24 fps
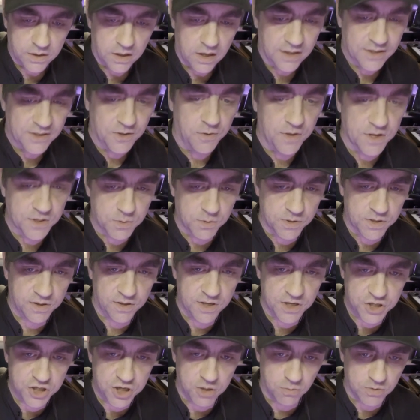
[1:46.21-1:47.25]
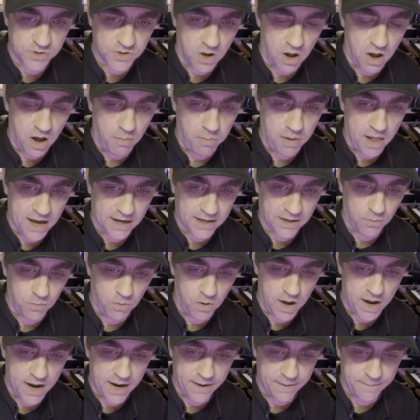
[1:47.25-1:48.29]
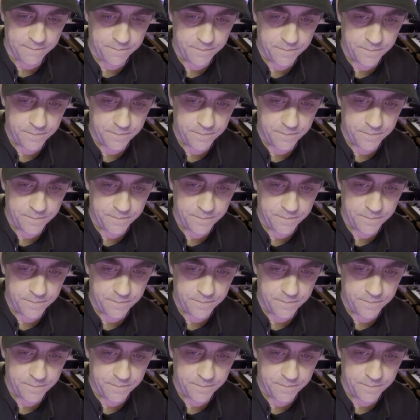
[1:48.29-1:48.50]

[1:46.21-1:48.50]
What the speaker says: So this shit was all black and white,